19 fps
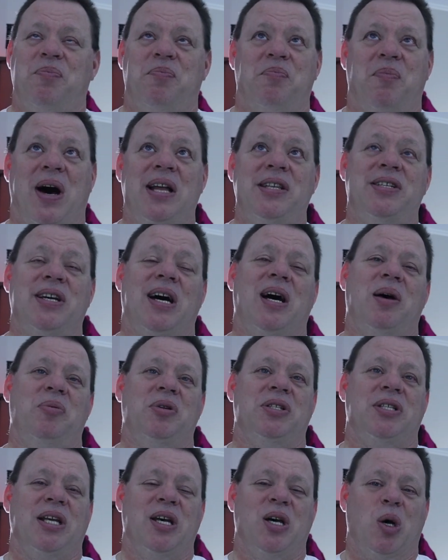My job
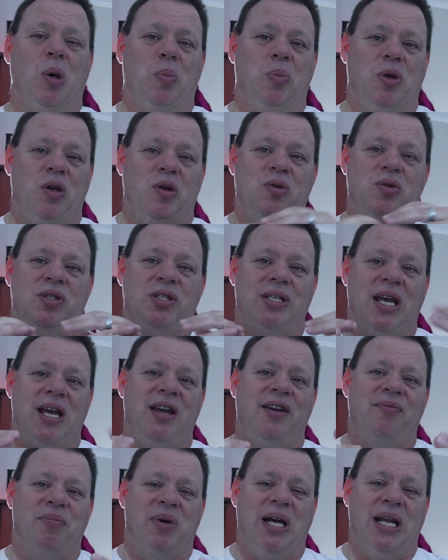is to help you
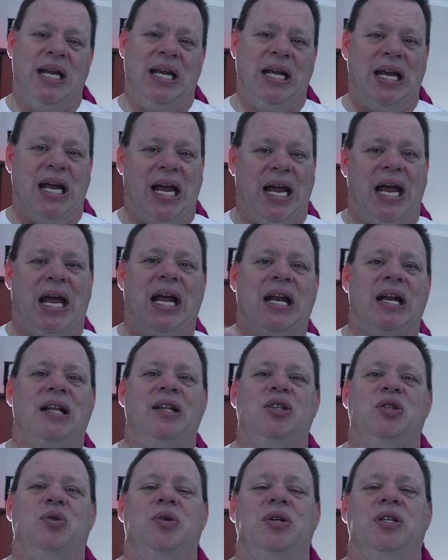save money and
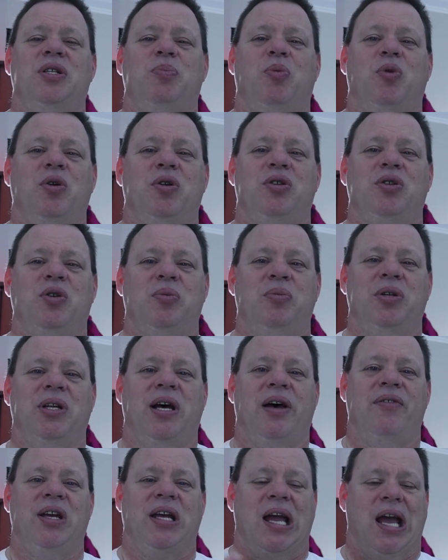enjoy the sport of scuba
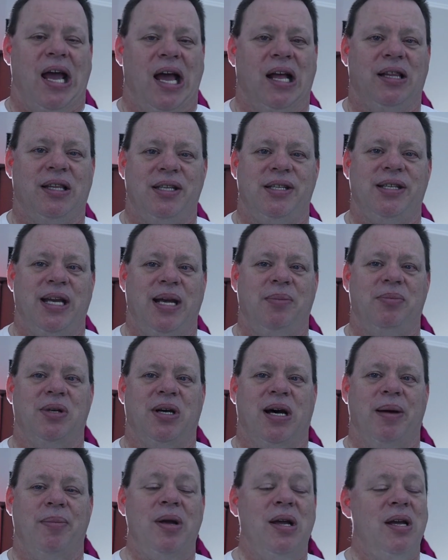diving at the same
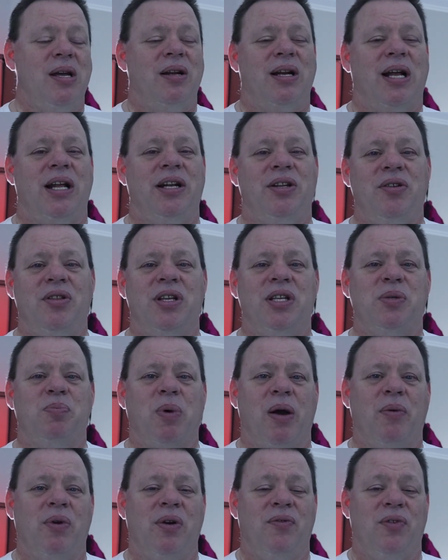time. Now, I do this
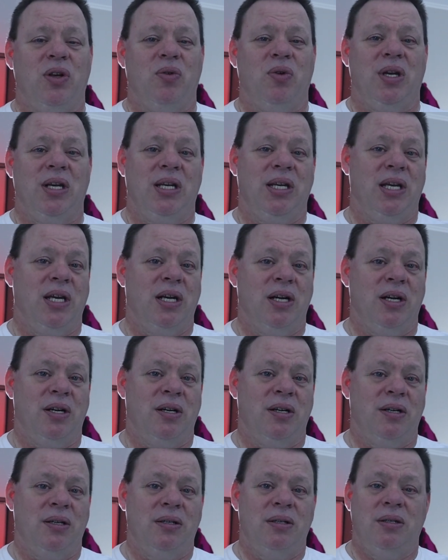by reviewing
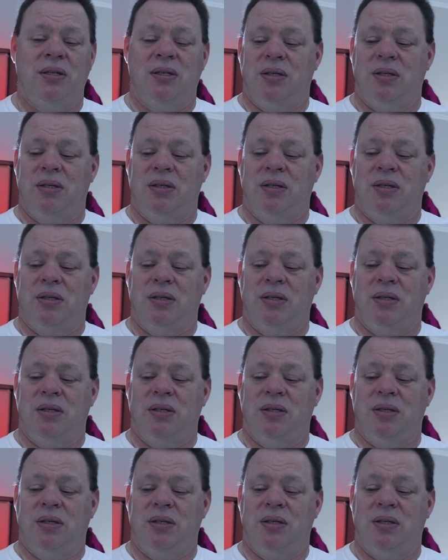gear,